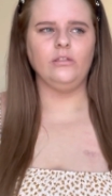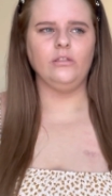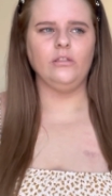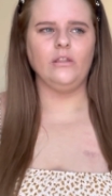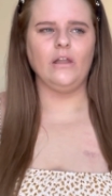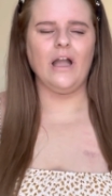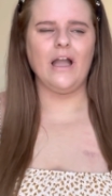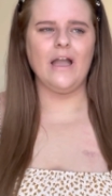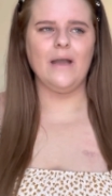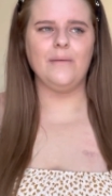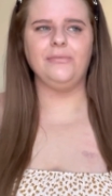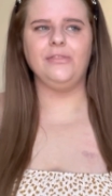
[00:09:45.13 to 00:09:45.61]

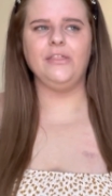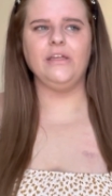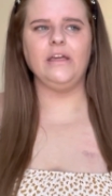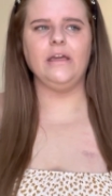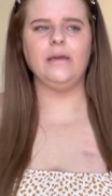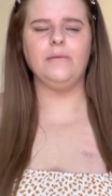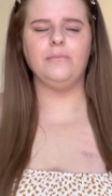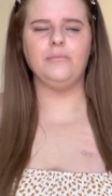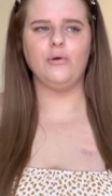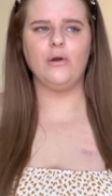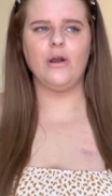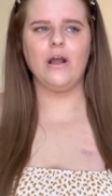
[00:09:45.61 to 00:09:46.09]
I am
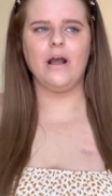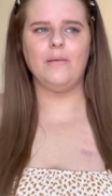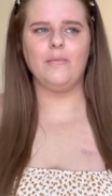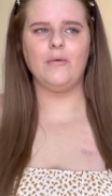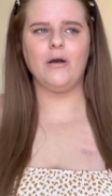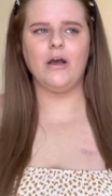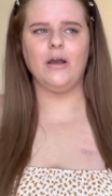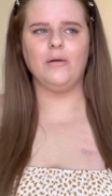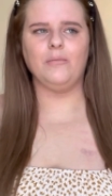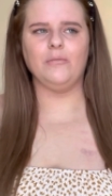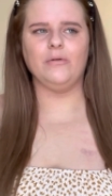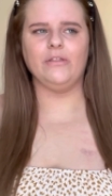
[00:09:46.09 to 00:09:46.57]
thinking
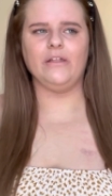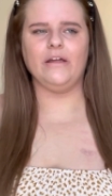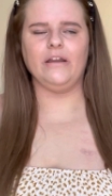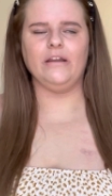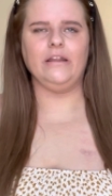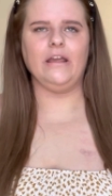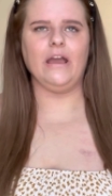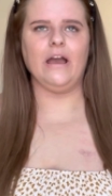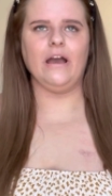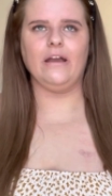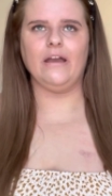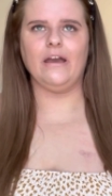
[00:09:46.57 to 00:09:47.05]
Primark, but then
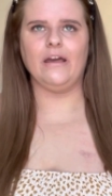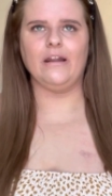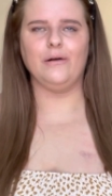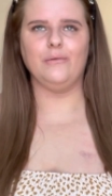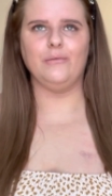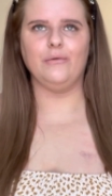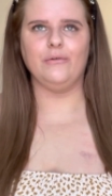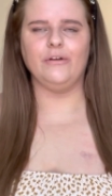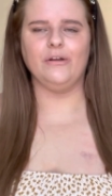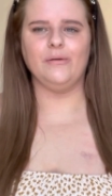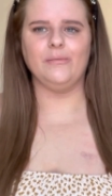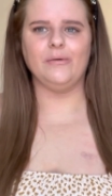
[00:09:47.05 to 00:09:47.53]
yet again, I
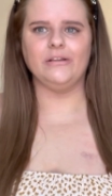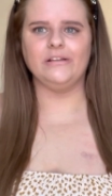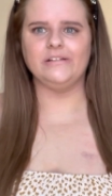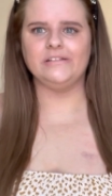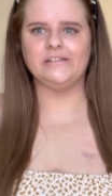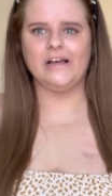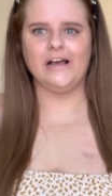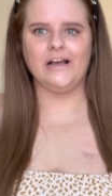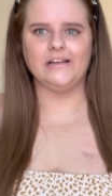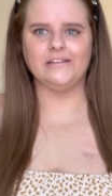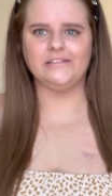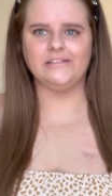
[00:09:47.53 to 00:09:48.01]
worry about the
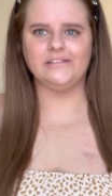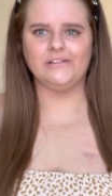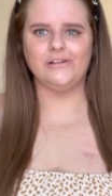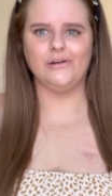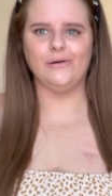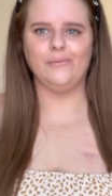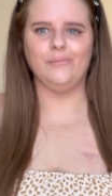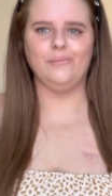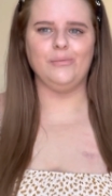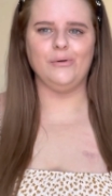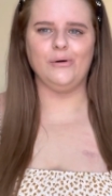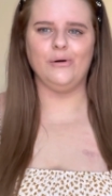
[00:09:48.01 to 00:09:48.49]
sizes there.
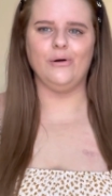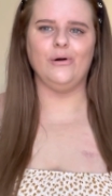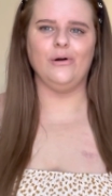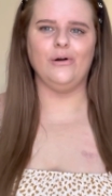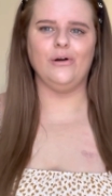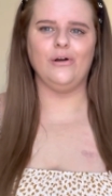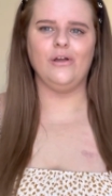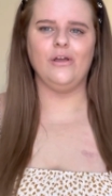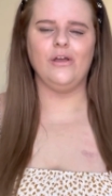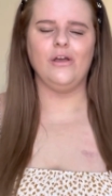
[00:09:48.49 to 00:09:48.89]
But